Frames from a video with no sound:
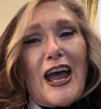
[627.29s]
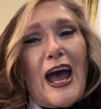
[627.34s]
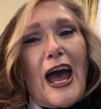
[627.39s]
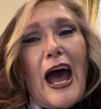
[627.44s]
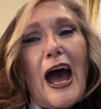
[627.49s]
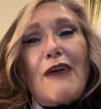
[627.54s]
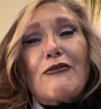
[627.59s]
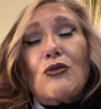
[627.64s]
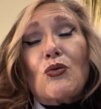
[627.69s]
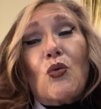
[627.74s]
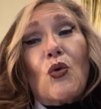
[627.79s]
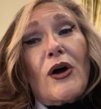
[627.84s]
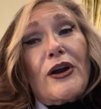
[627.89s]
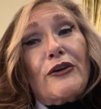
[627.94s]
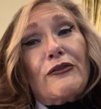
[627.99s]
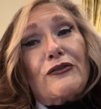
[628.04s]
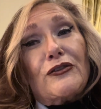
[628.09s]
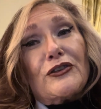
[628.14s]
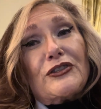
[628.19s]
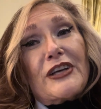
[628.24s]
Have a
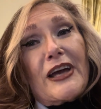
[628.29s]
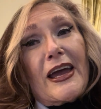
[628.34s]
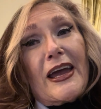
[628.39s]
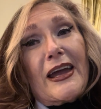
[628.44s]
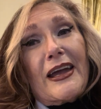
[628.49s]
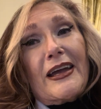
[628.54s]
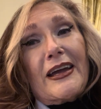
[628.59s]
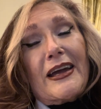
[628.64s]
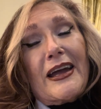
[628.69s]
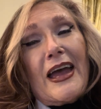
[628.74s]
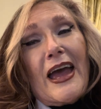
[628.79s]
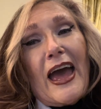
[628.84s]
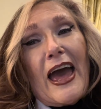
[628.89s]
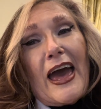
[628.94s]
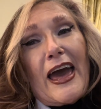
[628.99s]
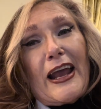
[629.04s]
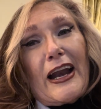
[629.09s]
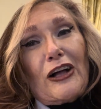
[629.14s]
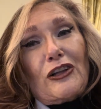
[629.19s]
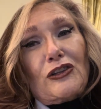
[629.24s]
wonderful day,
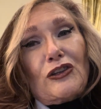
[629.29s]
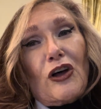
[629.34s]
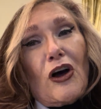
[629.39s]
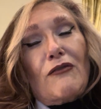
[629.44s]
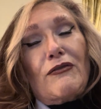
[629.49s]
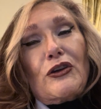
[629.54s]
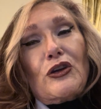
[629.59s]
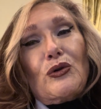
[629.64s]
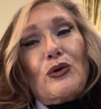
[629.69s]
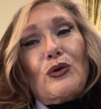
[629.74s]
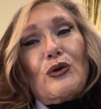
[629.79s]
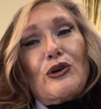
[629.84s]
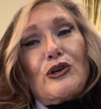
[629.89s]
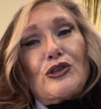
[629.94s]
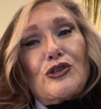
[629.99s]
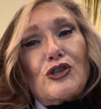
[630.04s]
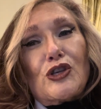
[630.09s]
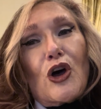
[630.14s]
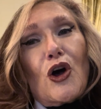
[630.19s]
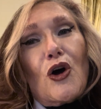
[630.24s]
and I love you
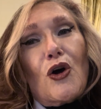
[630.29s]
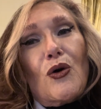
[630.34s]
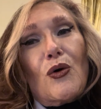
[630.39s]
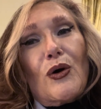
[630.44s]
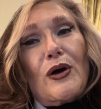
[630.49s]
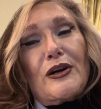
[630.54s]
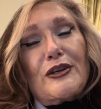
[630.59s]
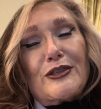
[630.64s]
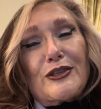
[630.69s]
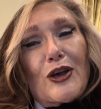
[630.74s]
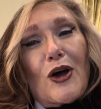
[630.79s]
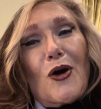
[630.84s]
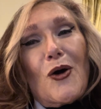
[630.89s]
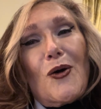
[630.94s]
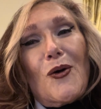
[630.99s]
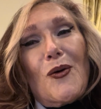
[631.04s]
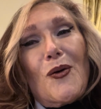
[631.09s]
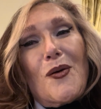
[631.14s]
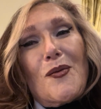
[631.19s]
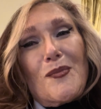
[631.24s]
so,
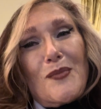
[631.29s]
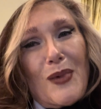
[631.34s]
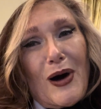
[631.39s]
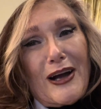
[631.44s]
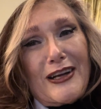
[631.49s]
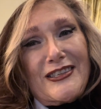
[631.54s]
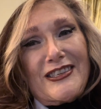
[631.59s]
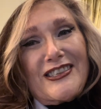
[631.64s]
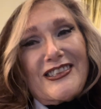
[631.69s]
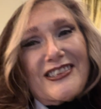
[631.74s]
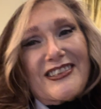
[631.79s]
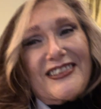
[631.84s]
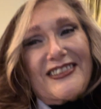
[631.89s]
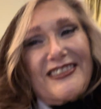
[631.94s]
so much.